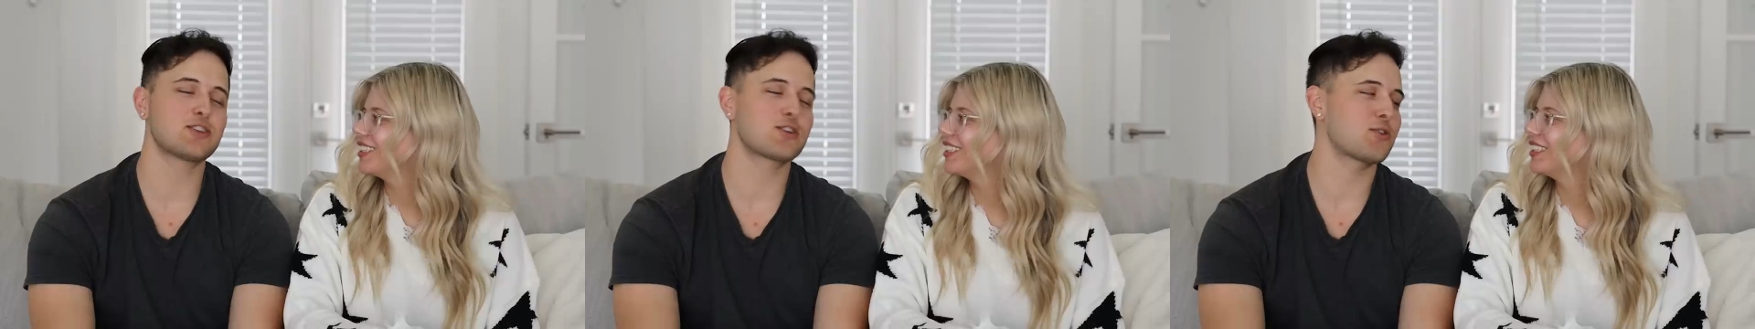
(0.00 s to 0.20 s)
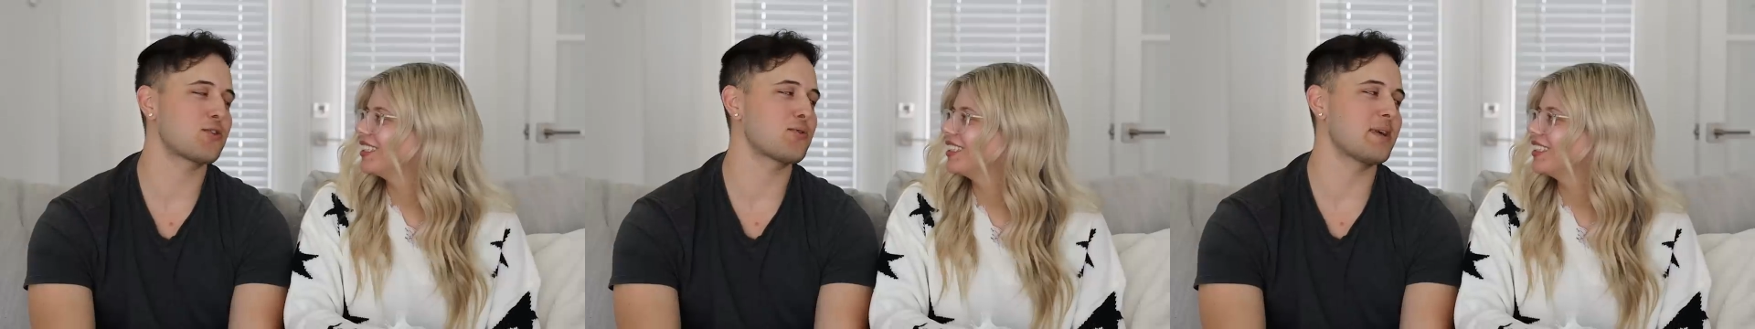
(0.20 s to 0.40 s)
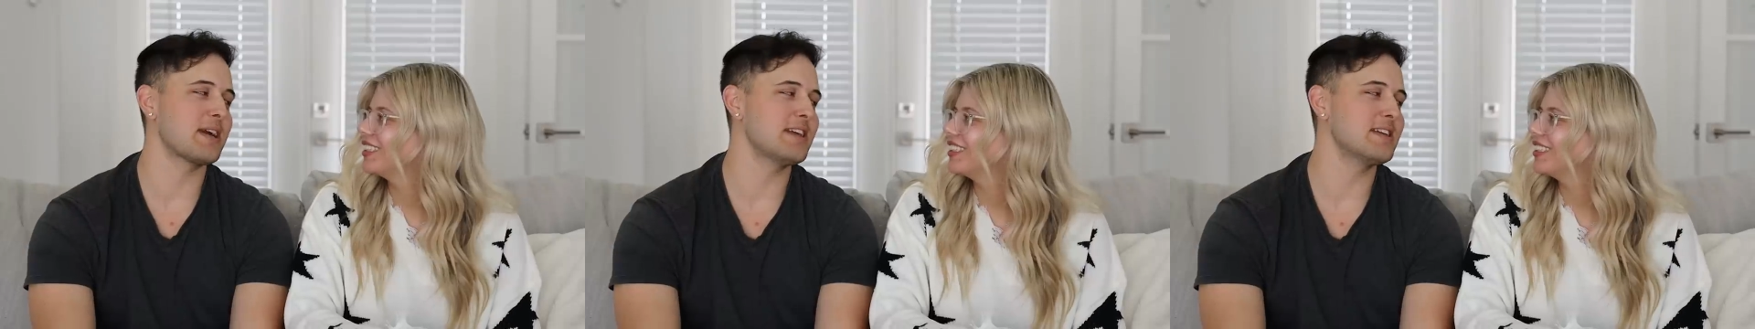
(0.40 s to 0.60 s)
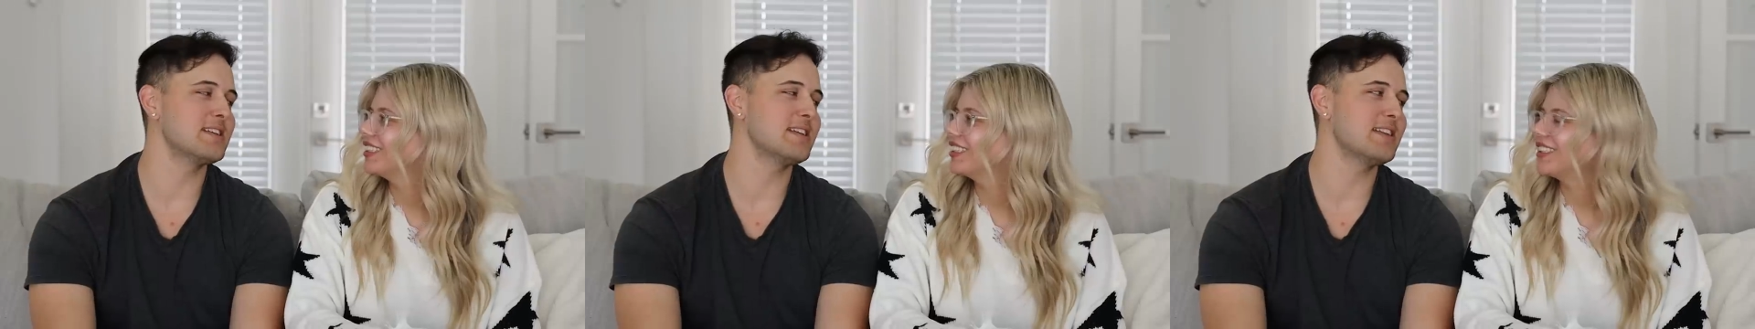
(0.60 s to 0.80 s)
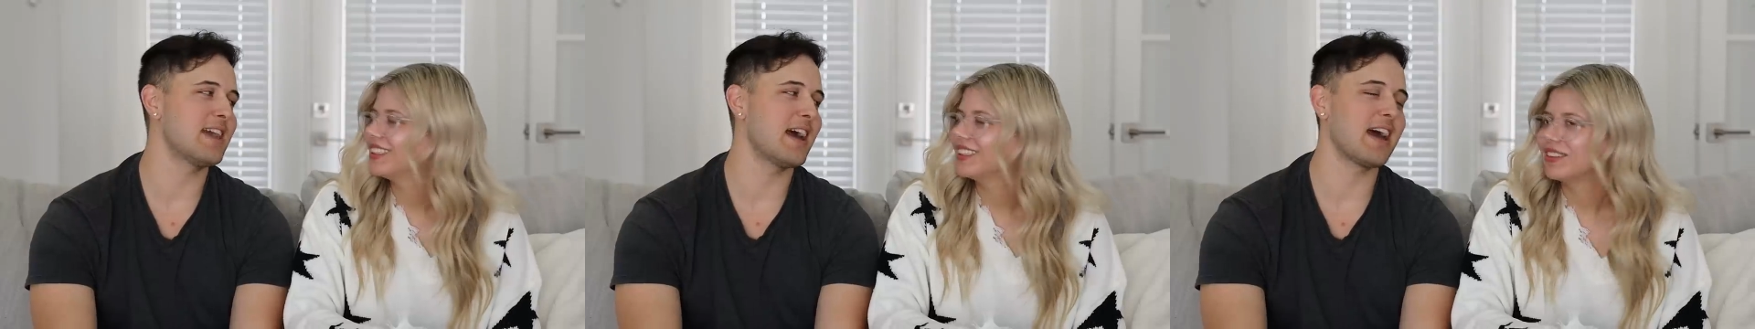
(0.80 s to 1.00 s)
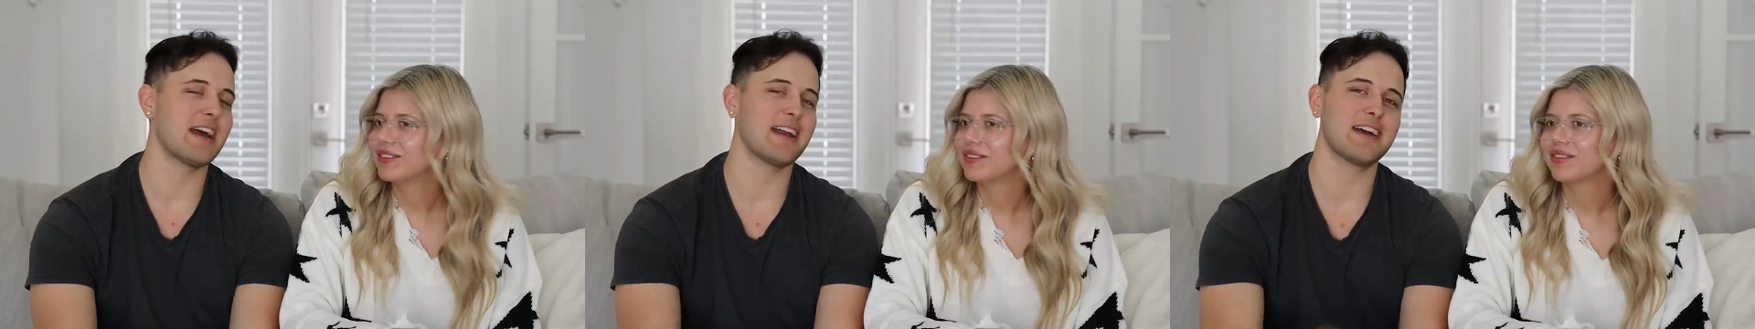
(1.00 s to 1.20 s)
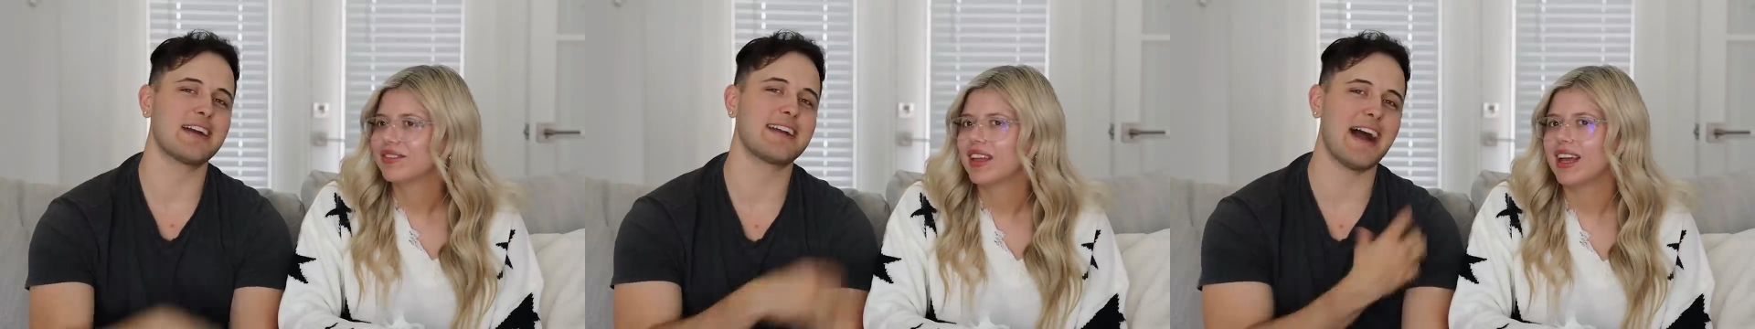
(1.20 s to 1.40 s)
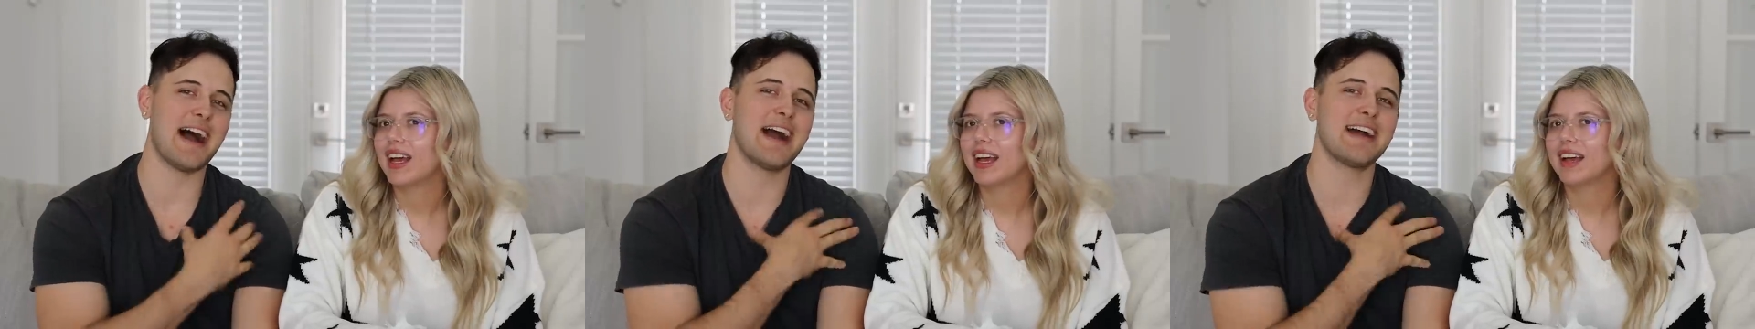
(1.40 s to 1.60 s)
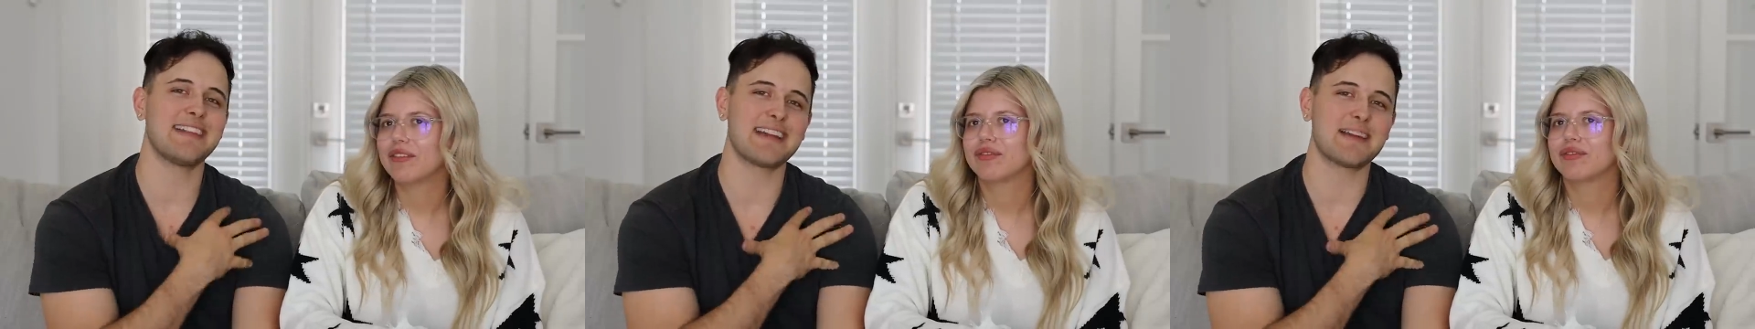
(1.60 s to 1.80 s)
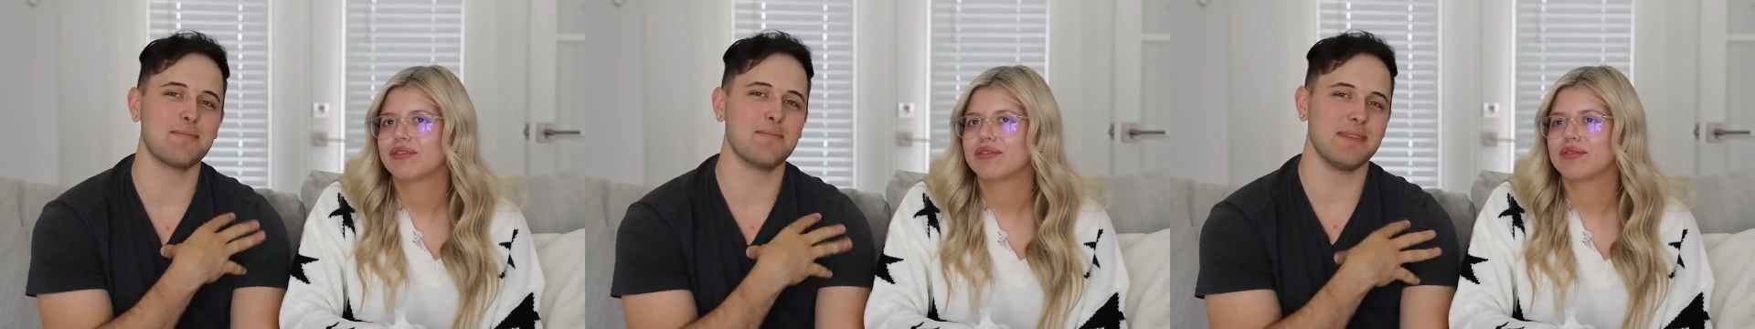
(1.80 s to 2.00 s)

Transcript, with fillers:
Speaker 1: just crazy that a guy like